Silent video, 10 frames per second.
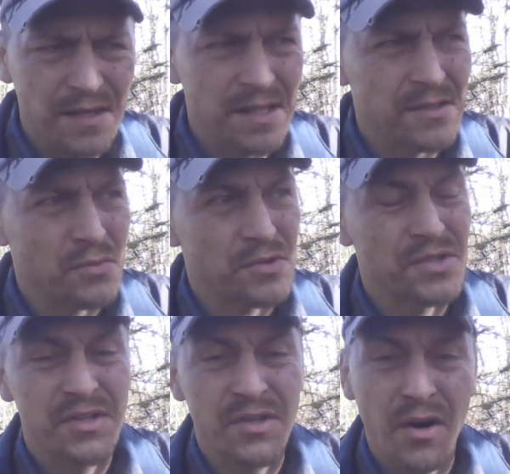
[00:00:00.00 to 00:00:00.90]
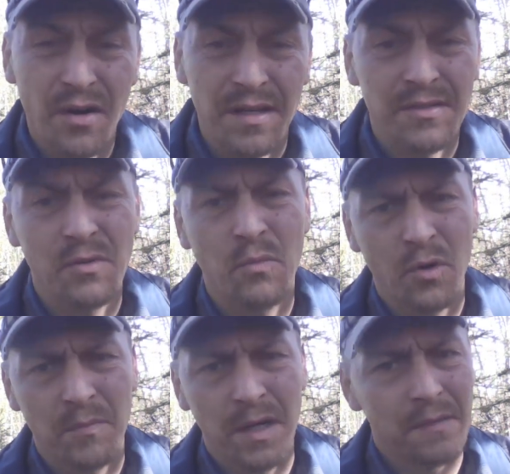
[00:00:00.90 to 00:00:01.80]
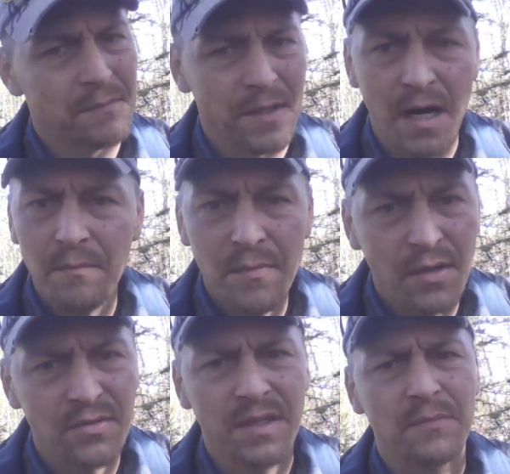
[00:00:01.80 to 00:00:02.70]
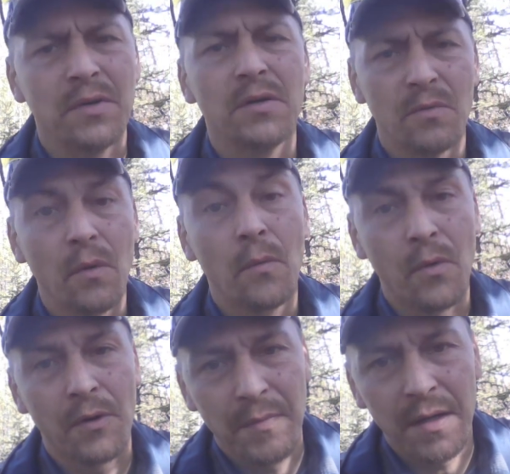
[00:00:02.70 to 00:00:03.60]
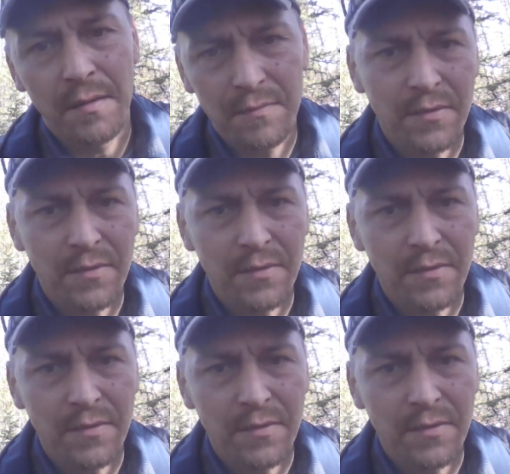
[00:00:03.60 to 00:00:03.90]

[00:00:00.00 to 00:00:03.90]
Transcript: things were starting to warm up, not melting, but warm up,